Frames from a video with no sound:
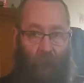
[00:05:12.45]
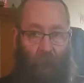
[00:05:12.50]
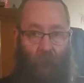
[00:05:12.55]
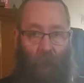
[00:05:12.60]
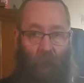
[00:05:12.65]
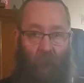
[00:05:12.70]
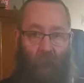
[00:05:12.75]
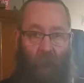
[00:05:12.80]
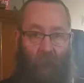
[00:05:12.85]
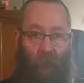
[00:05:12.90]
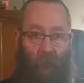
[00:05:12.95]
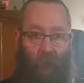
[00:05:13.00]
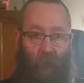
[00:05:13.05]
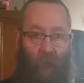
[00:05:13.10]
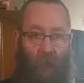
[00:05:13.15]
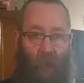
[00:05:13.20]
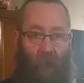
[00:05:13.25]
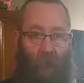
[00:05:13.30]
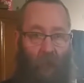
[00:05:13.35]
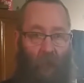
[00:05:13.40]

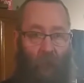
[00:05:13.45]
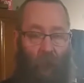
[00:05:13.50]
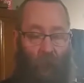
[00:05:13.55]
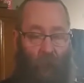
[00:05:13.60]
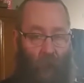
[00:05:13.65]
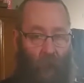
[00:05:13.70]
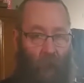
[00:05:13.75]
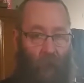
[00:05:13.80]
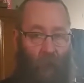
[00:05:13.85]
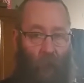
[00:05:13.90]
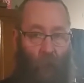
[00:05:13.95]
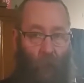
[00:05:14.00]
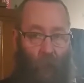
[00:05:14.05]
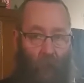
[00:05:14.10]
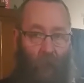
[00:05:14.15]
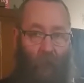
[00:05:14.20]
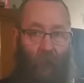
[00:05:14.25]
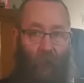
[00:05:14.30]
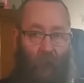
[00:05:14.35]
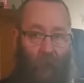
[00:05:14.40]
video
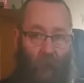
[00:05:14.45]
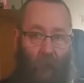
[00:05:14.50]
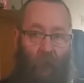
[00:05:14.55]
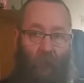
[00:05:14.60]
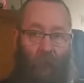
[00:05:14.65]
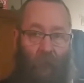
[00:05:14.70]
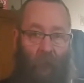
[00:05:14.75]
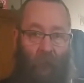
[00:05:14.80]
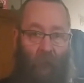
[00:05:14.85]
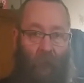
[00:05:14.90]
earlier.